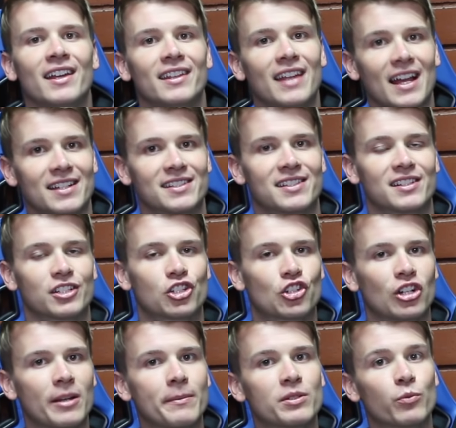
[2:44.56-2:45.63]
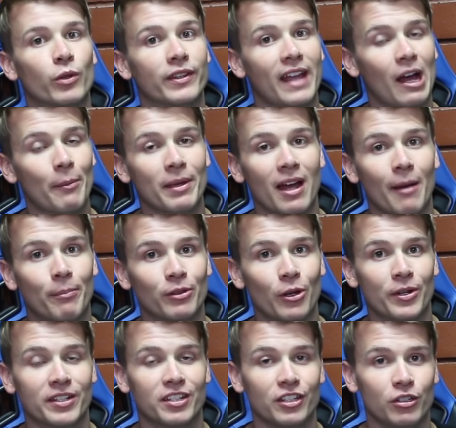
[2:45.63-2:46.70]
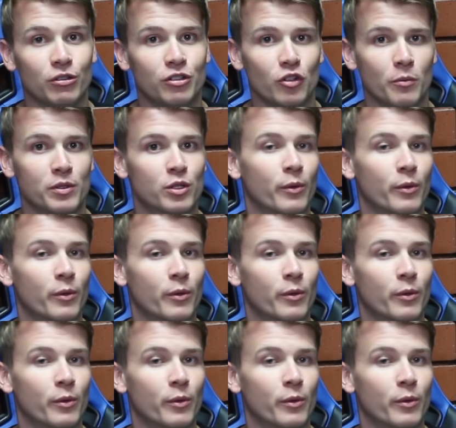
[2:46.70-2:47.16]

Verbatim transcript: yes, streams will now be uploaded to YouTube.